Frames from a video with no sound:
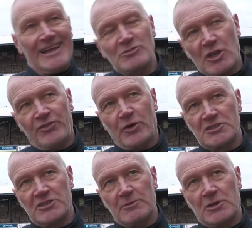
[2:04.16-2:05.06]
it was
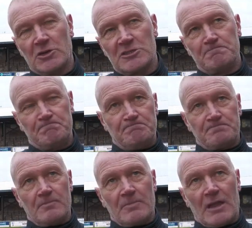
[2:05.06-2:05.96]
unfortunate because
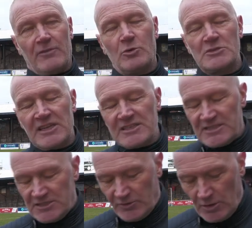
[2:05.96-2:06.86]
I've always said
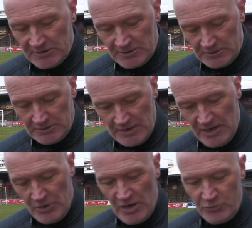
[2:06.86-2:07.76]
since I've come in,
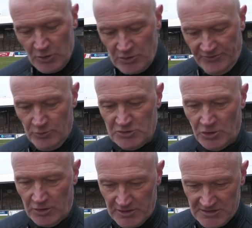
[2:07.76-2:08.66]
if we're going to fall
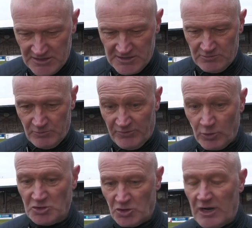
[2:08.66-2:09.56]
short this season, we'll
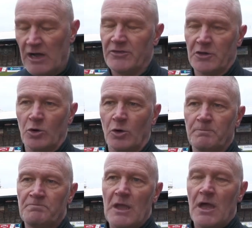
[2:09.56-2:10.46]
fall short having a go.
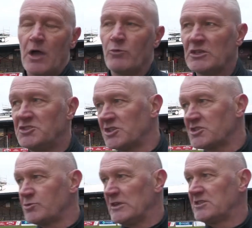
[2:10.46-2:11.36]
And we had
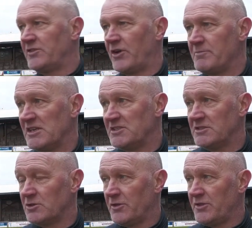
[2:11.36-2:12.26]
just switched the formation
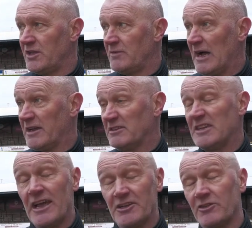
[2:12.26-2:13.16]
to go three at the back and
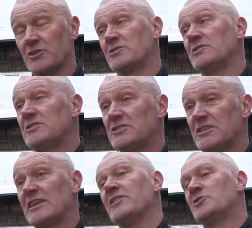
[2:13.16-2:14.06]
get another,
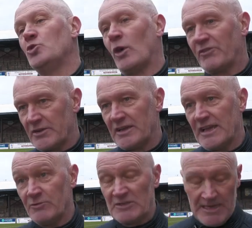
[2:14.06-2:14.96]
to get the two up front
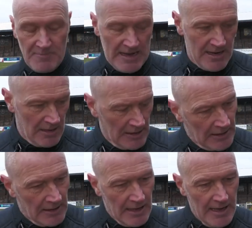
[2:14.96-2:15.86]
again with 10 men
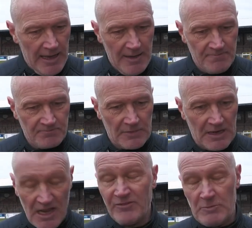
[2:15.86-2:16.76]
and
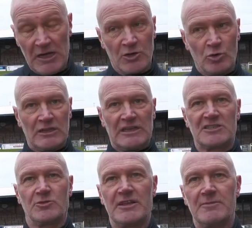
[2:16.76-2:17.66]
have a bit of go the
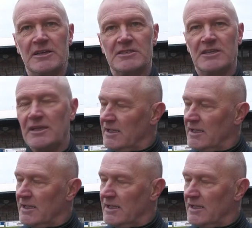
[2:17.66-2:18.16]
last 20 minutes.